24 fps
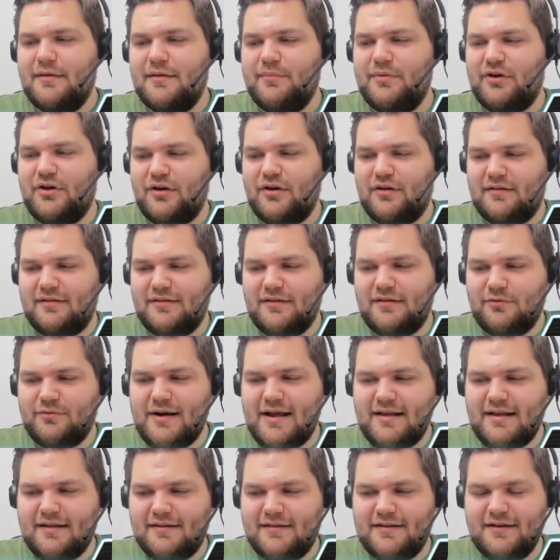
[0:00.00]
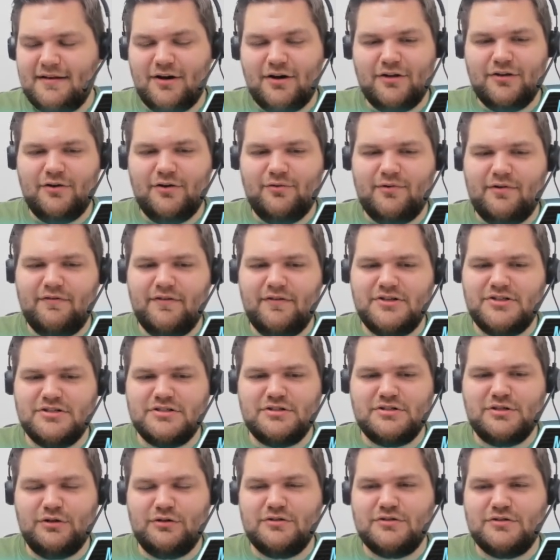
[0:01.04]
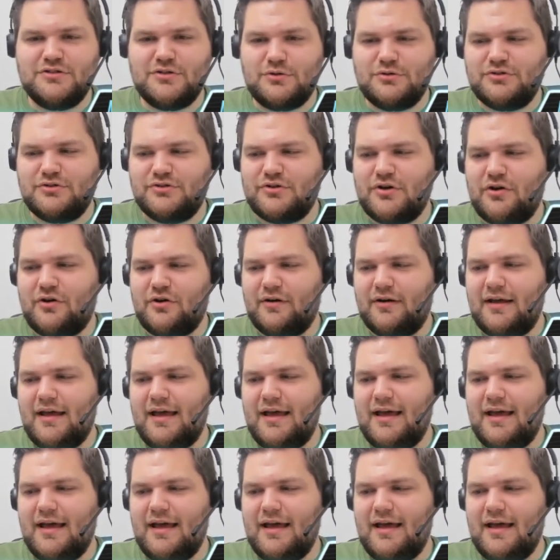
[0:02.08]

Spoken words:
because the race here on the river just looks so strong,